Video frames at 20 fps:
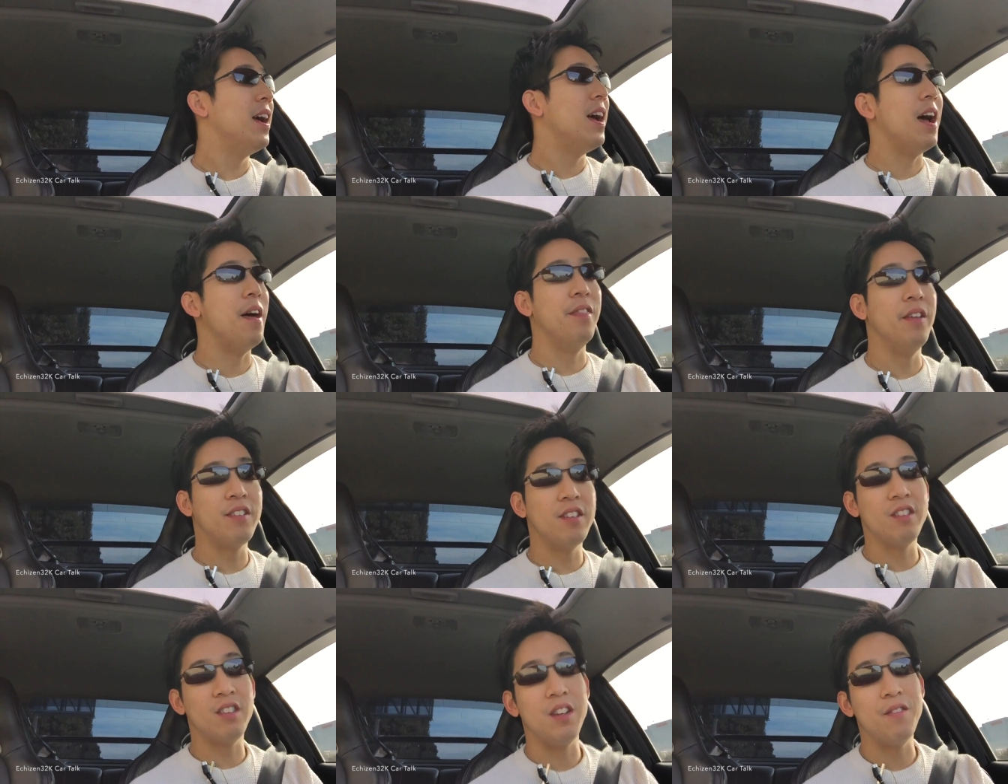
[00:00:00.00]
And
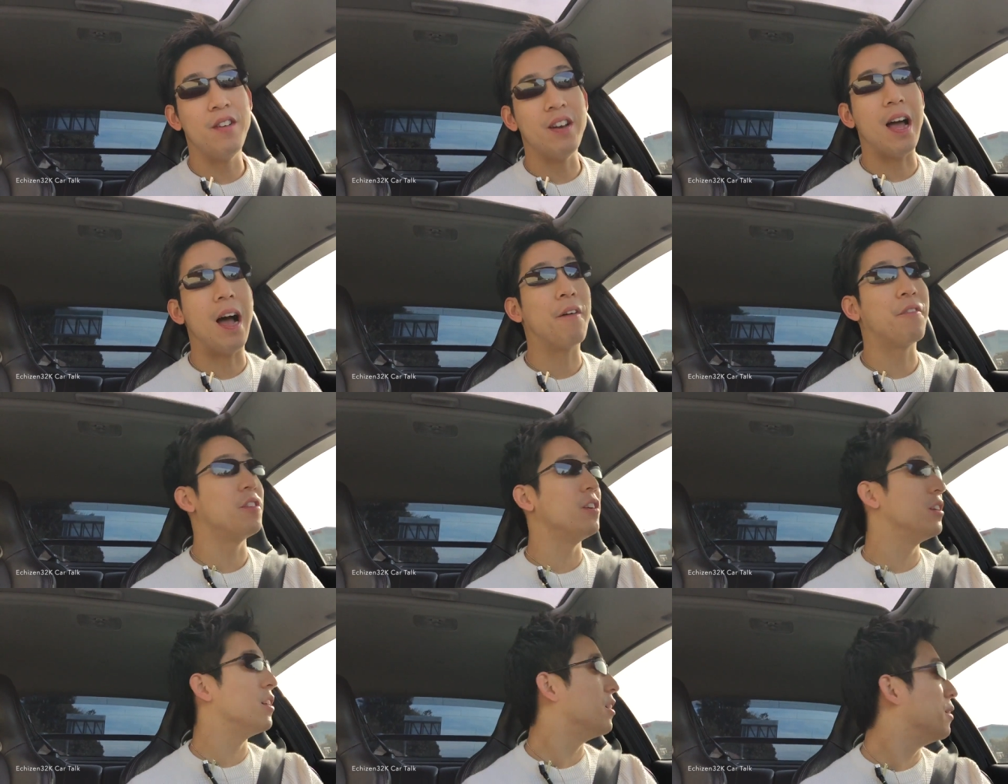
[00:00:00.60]
this is even
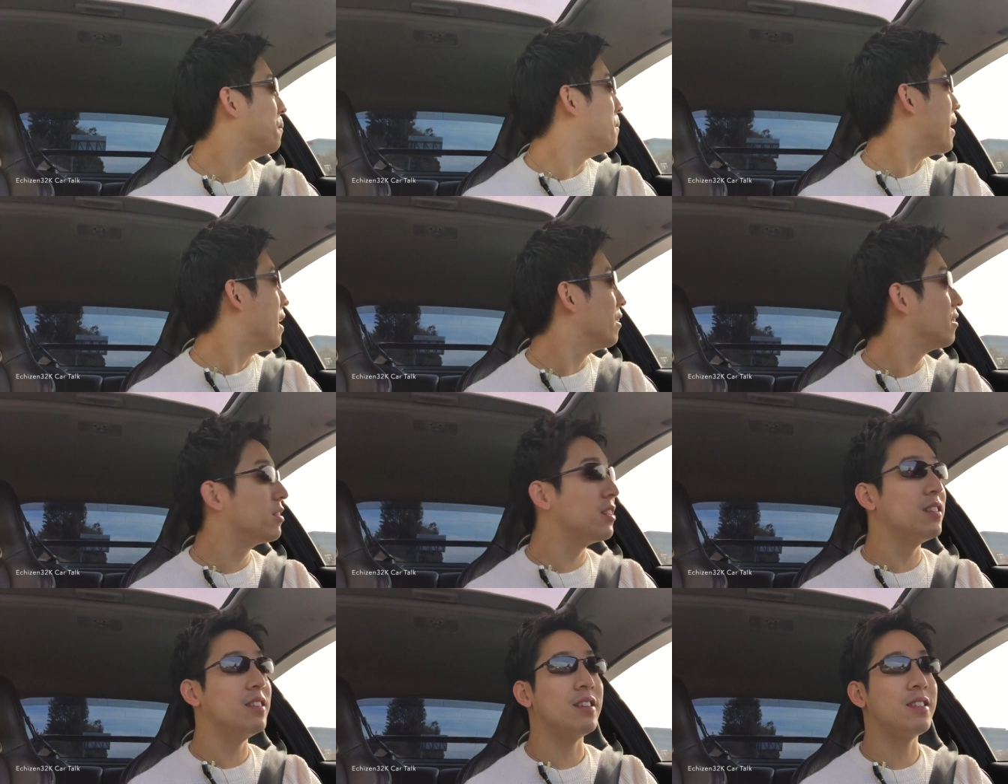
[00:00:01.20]
after
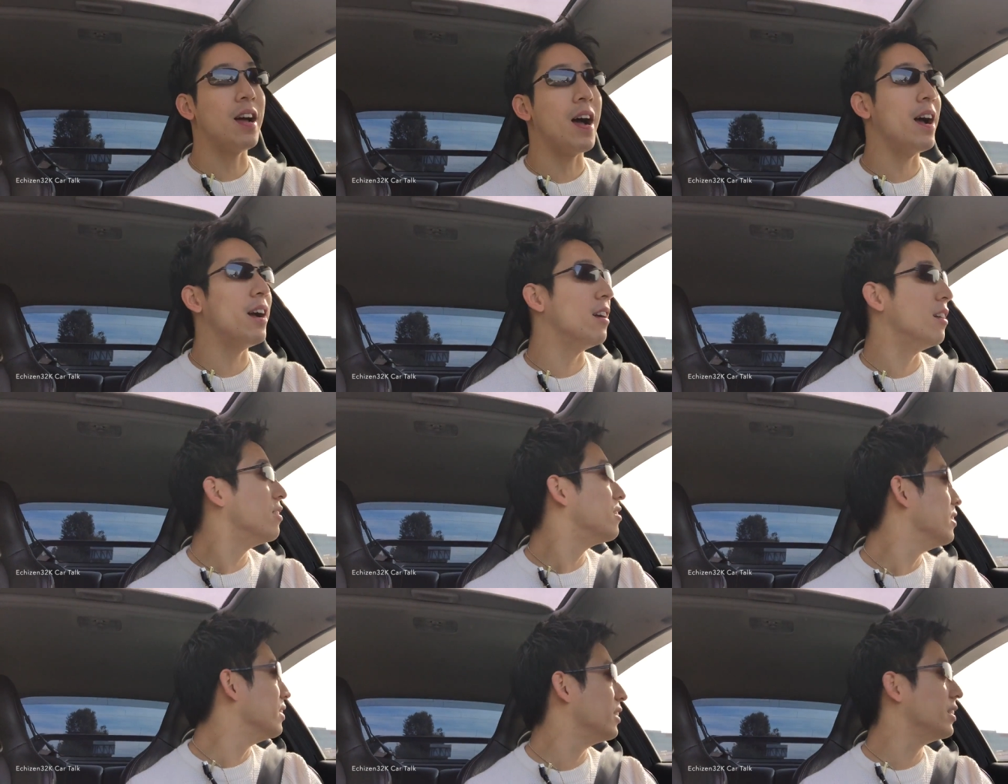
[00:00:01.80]
balancing the
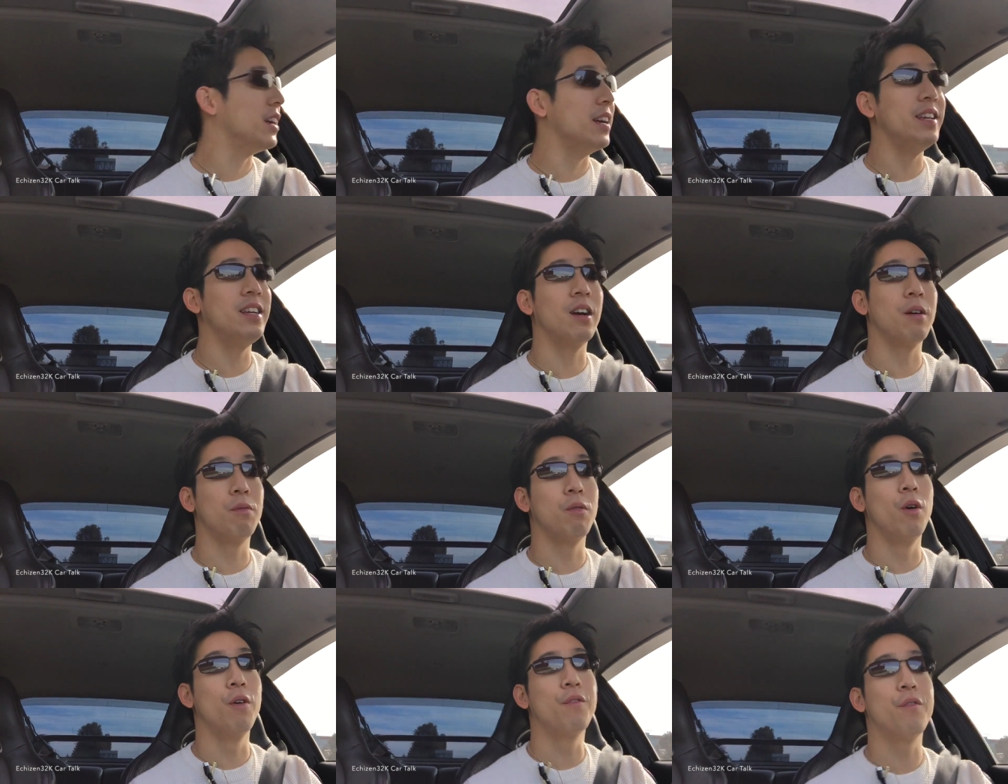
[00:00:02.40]
tires and getting
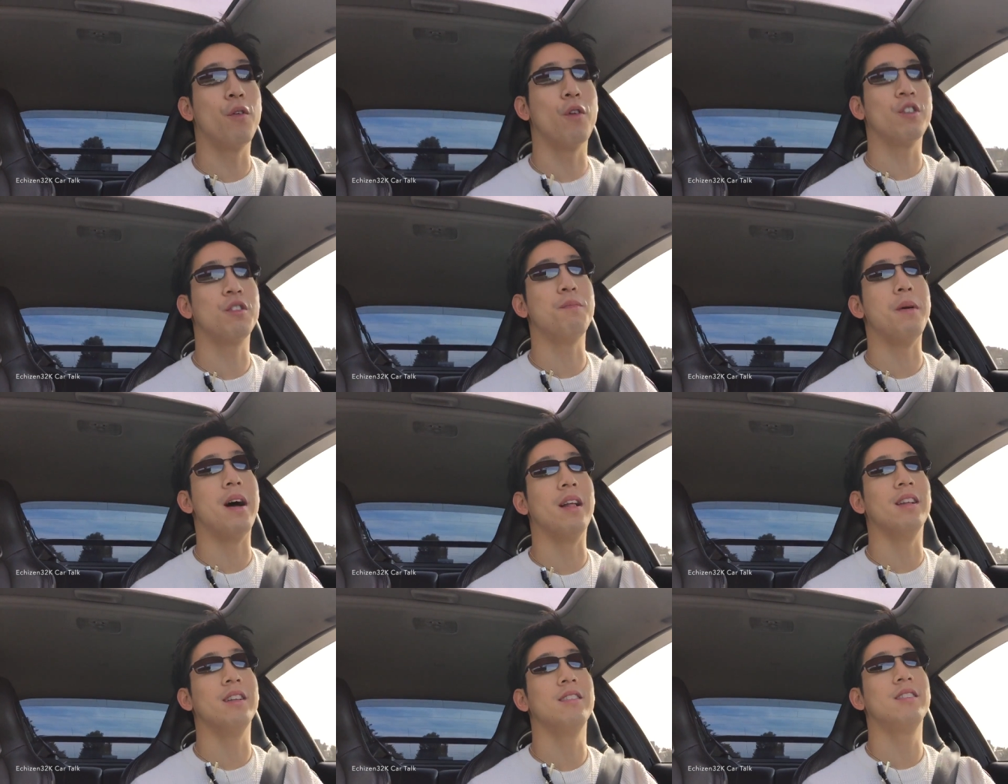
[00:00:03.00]
a road force
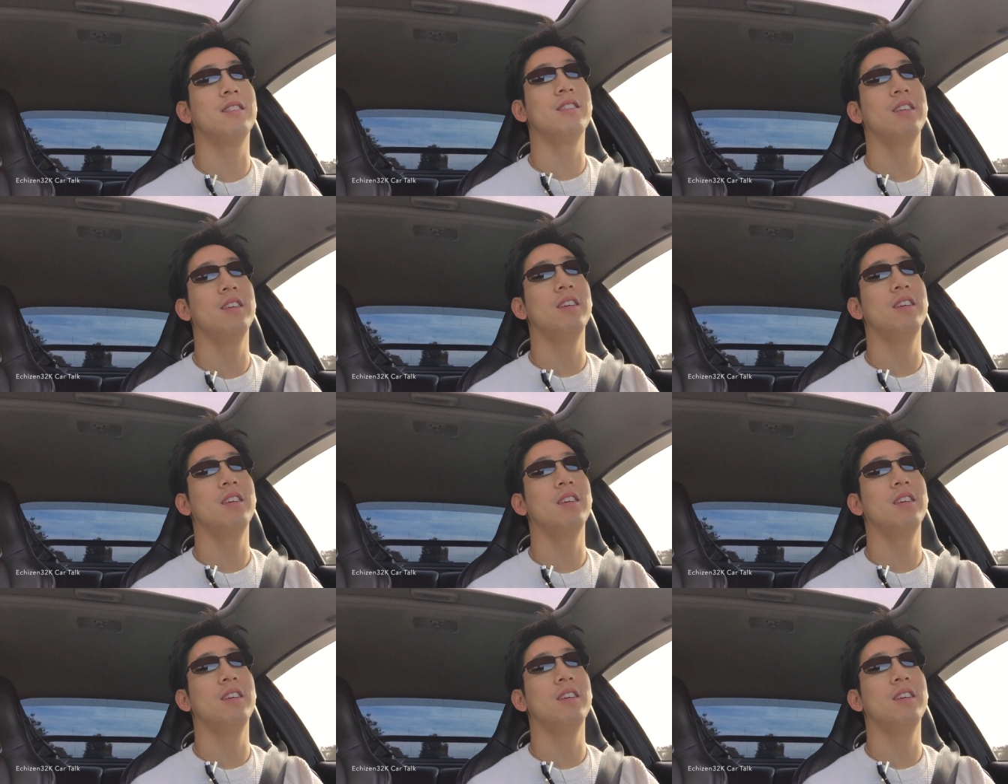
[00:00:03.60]
balance.